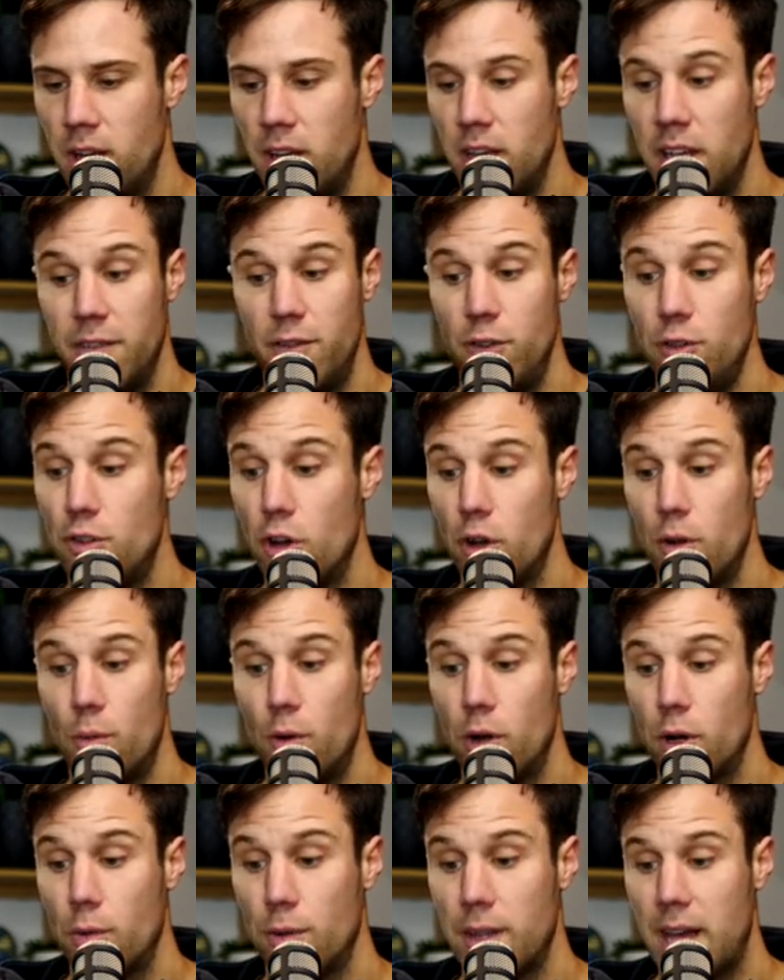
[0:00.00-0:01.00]
if you don't
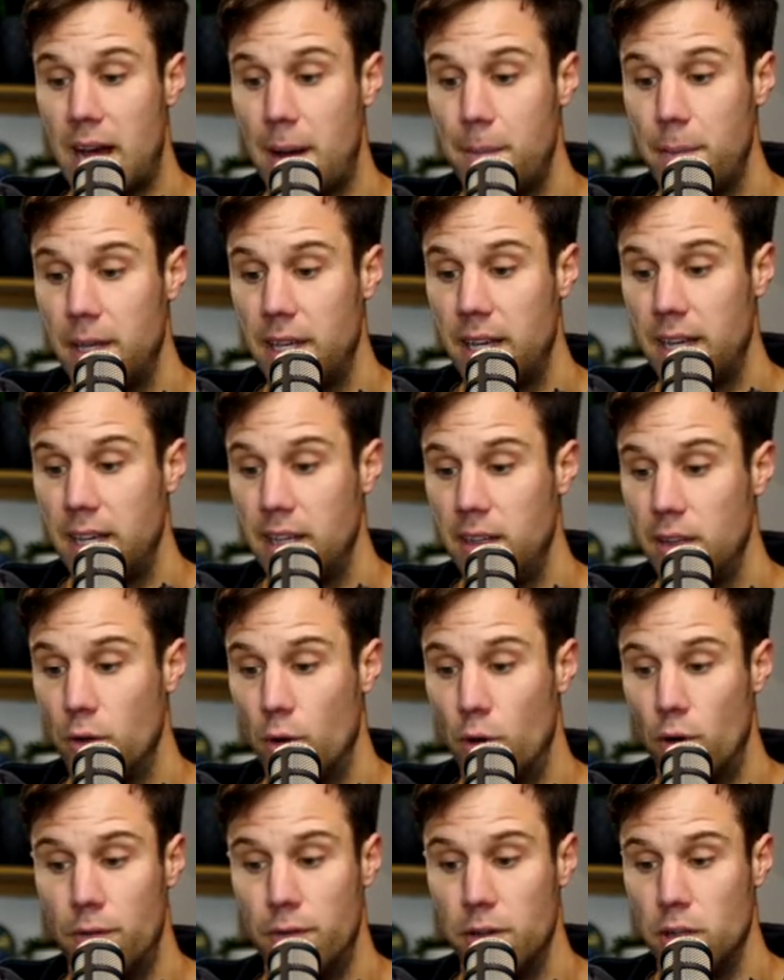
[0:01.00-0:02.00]
work with RPE
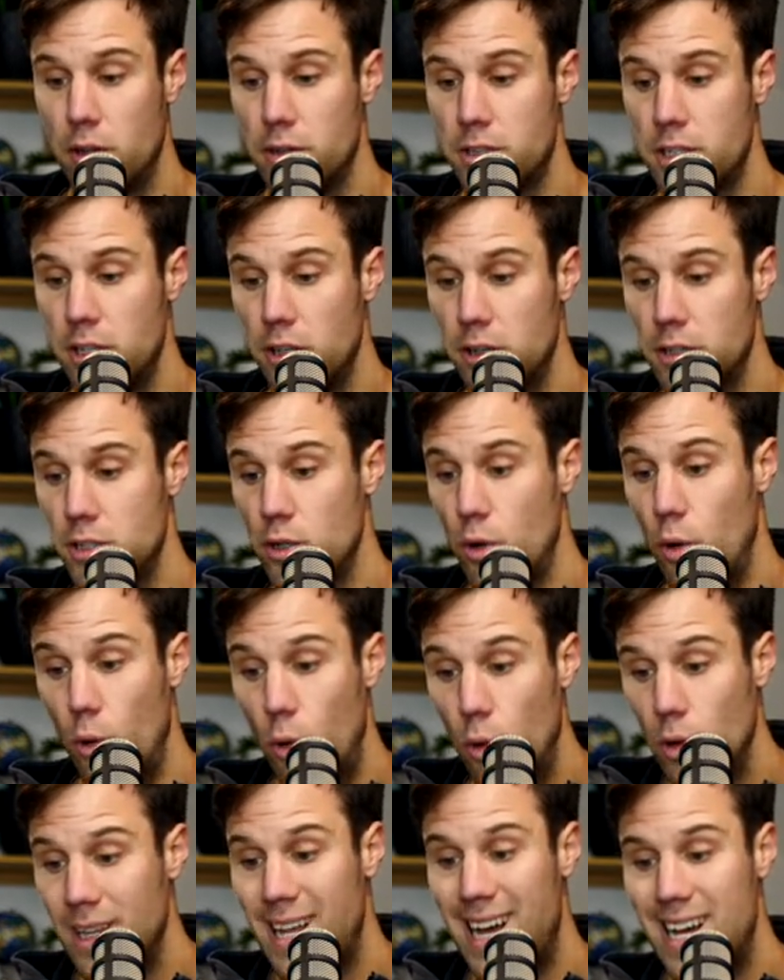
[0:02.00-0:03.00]
or velocity loss
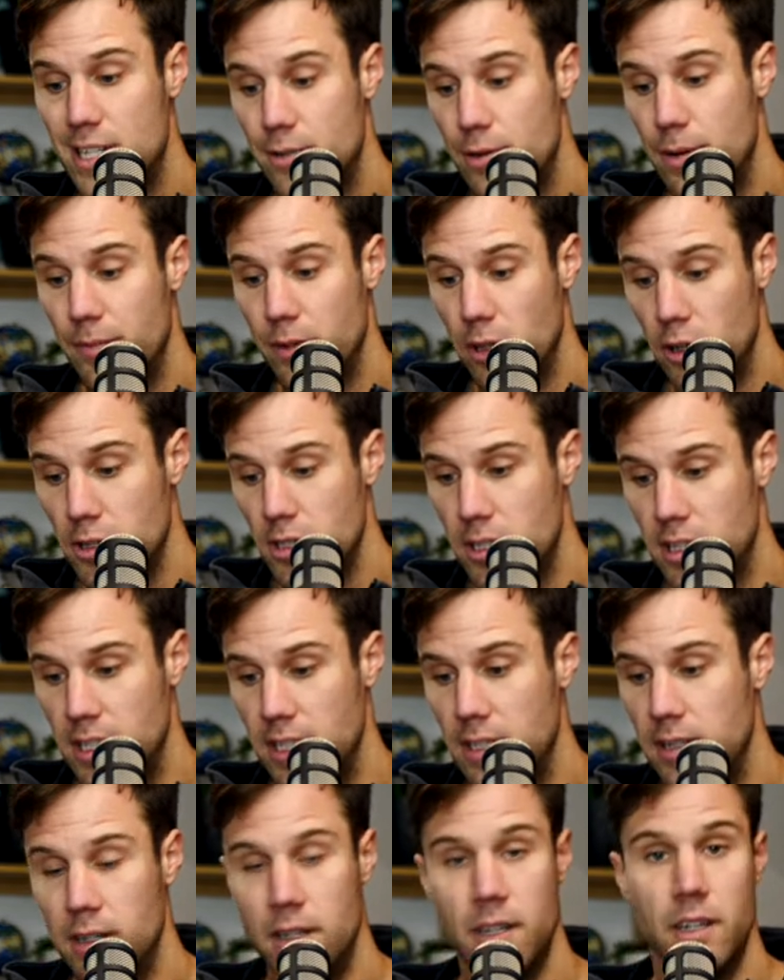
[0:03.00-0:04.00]
or last rep
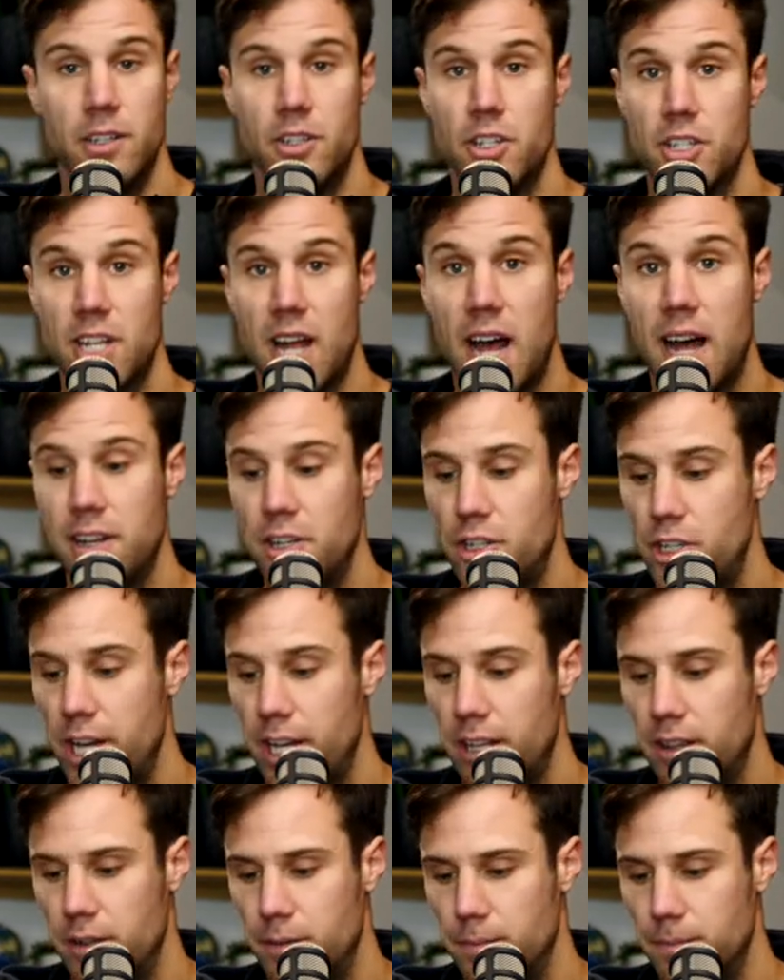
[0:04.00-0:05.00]
velocity, just
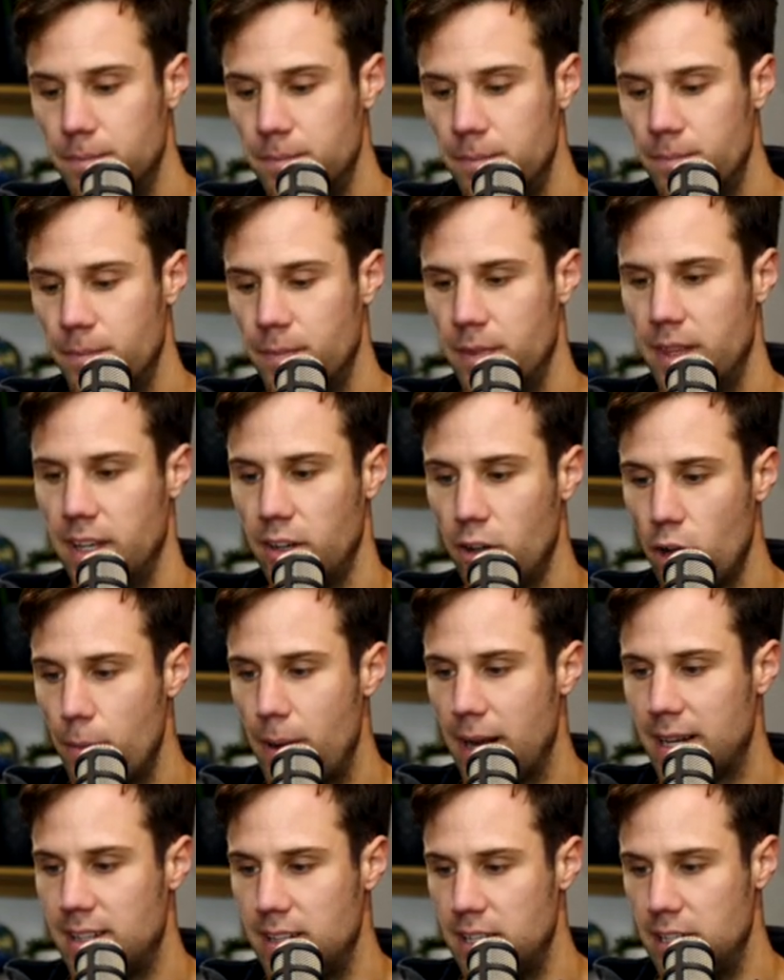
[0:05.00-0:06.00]
uncheck them, then go
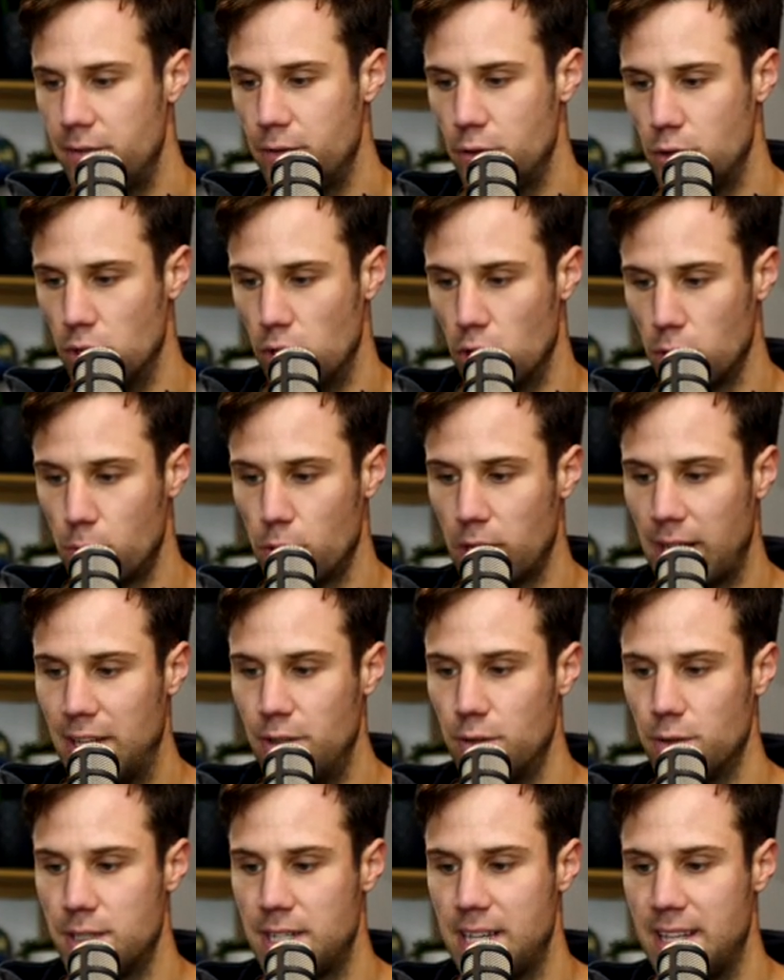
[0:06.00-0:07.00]
back to the individual logbook and
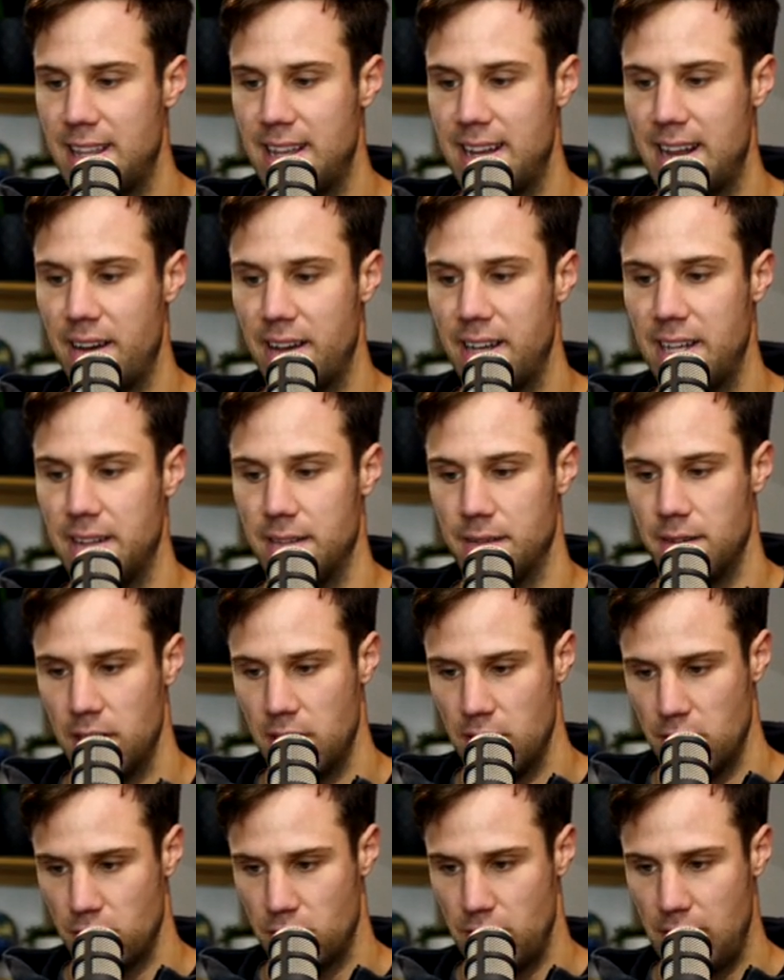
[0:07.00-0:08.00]
you'll see they're now hidden.
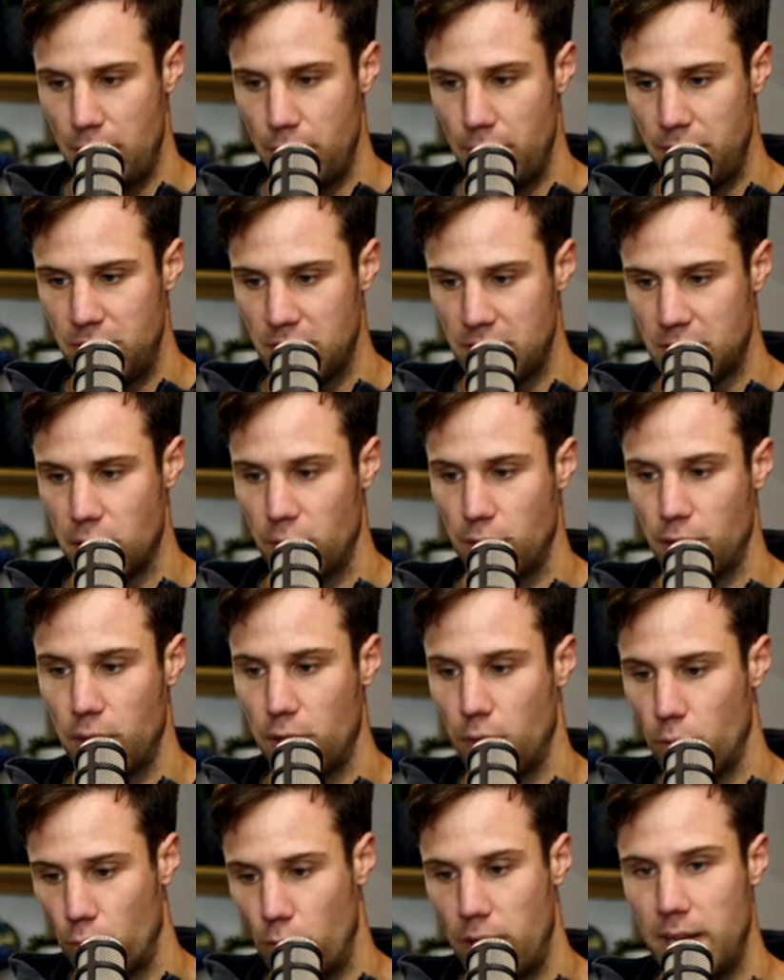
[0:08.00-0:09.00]
So now we've just got
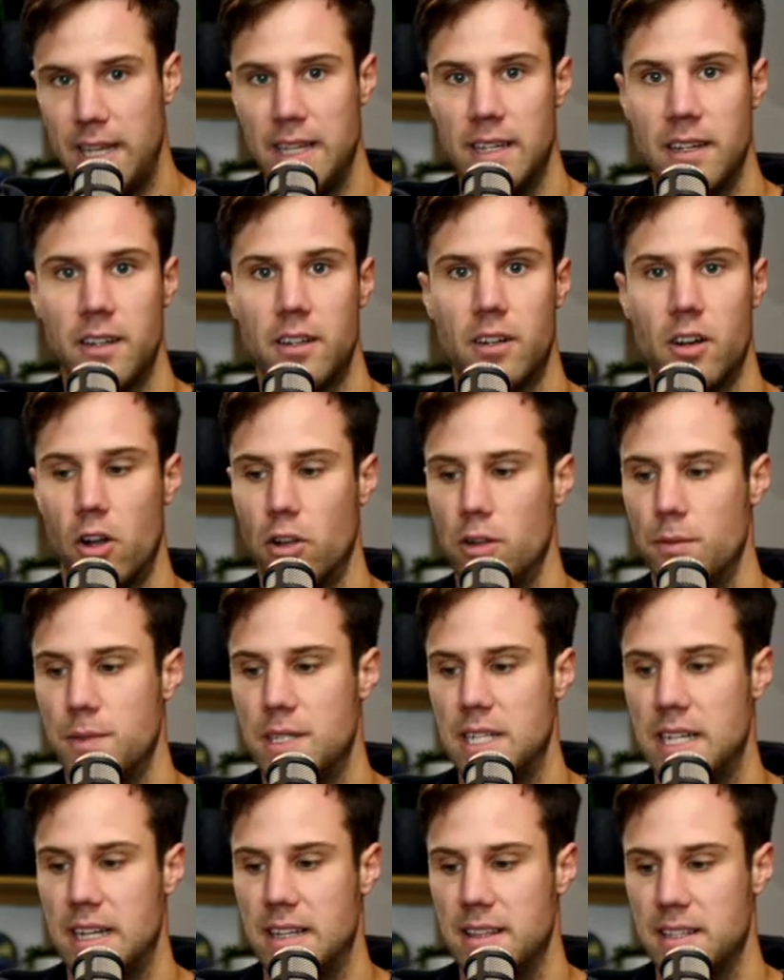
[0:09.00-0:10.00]
three columns
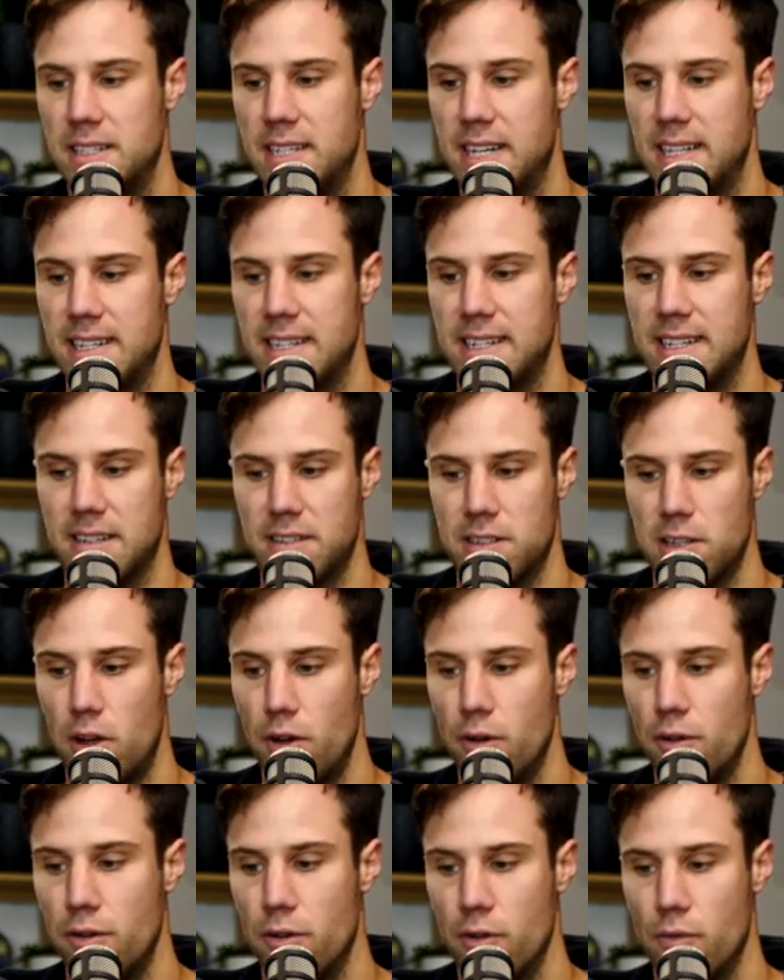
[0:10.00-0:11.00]
here in the set details,
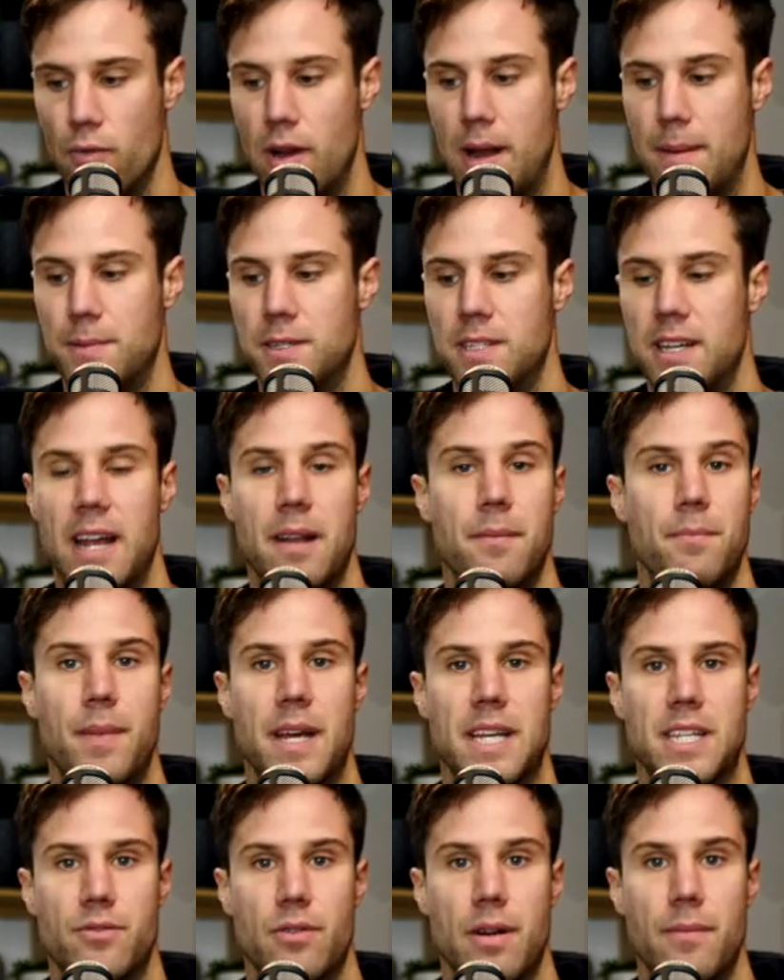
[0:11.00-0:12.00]
load, reps, and
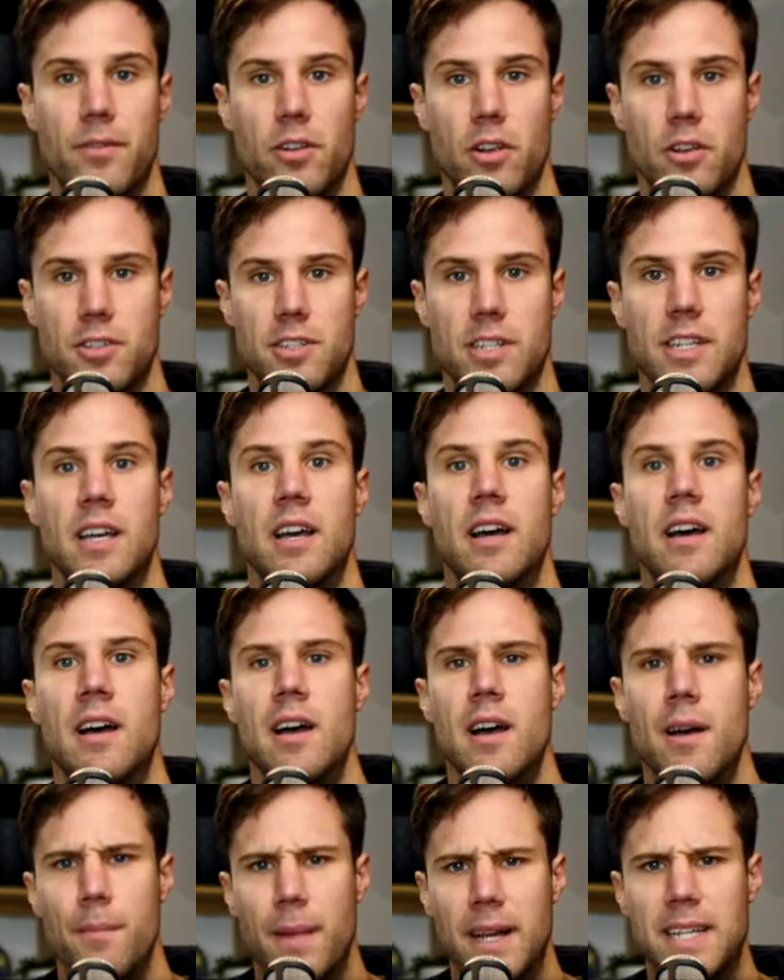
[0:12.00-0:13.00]
best rep velocity.
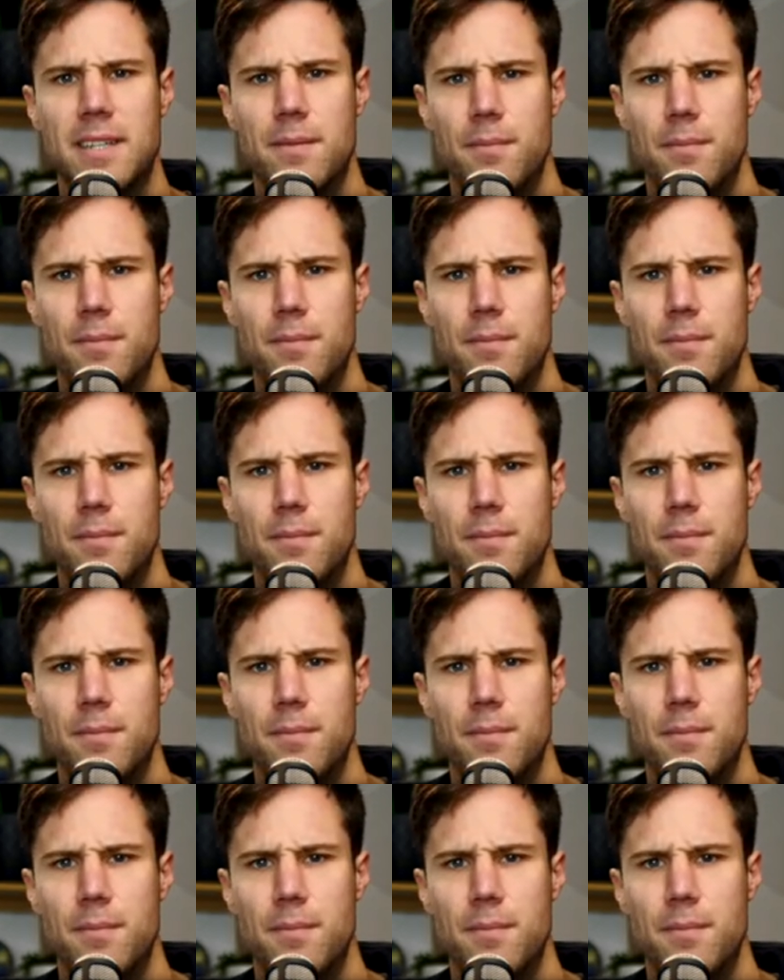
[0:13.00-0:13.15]
Makes it